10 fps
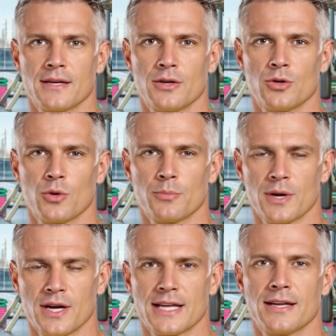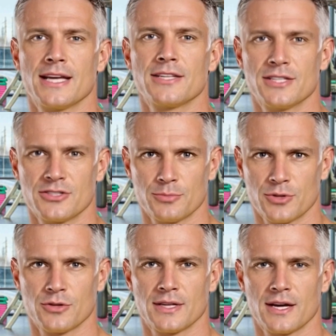Your body needs it to
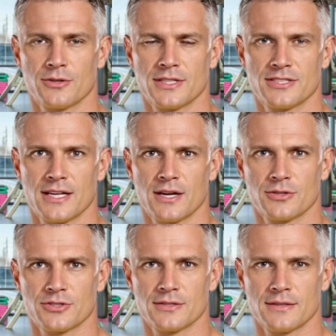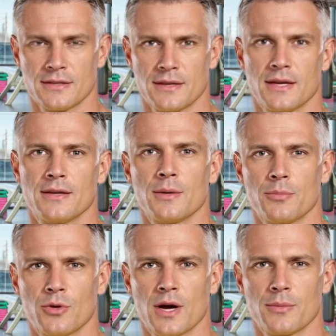build healthy cells. The
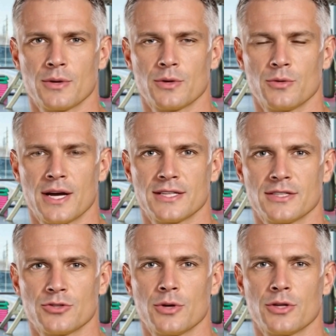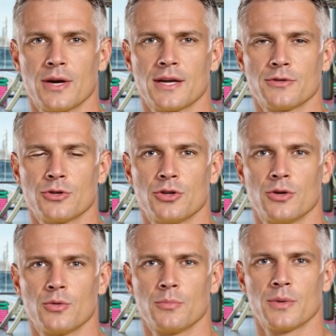problem arises when you have
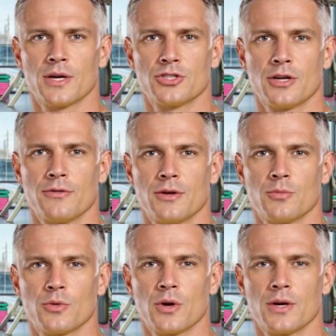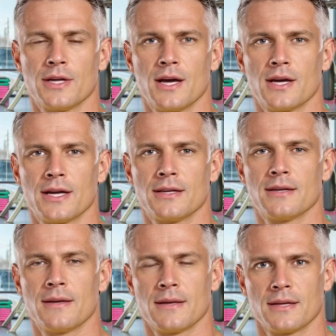too much of the wrong kind.
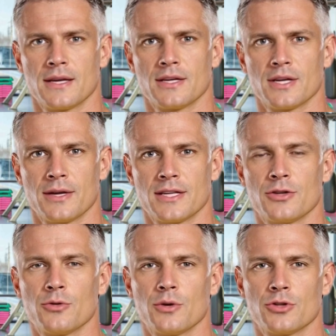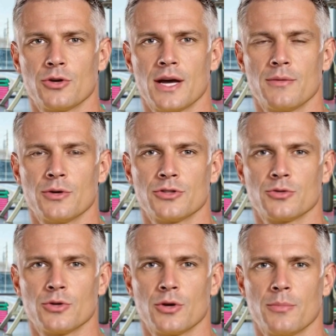Cholesterol travels
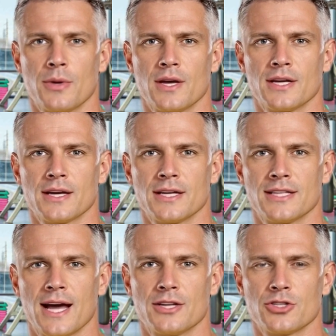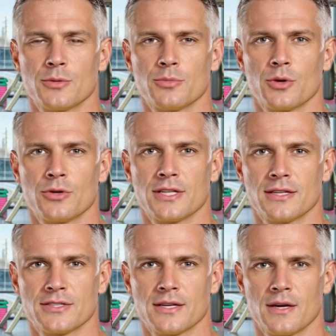through your blood attached to
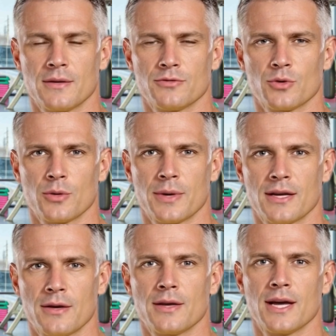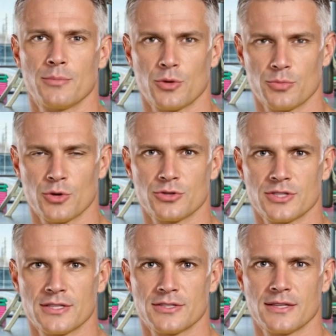proteins, forming
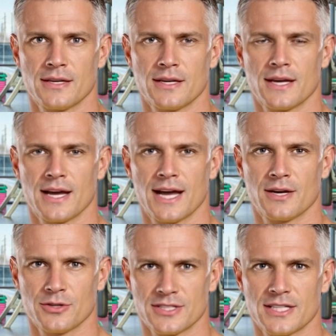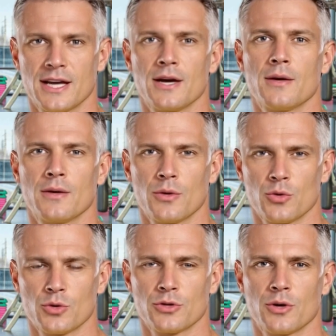lipoproteins. LDL,
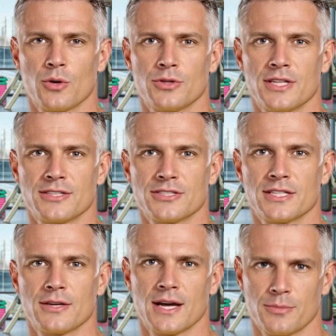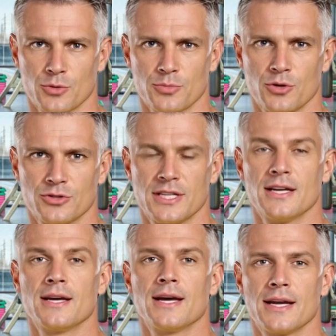or low-density
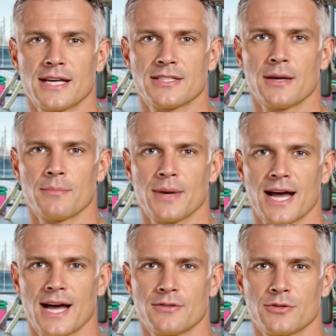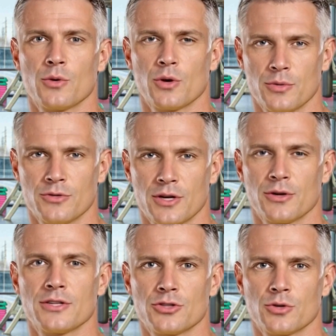lipoprotein, is the bad form of
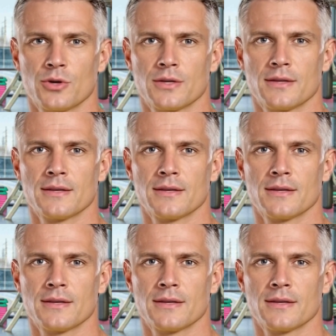cholesterol.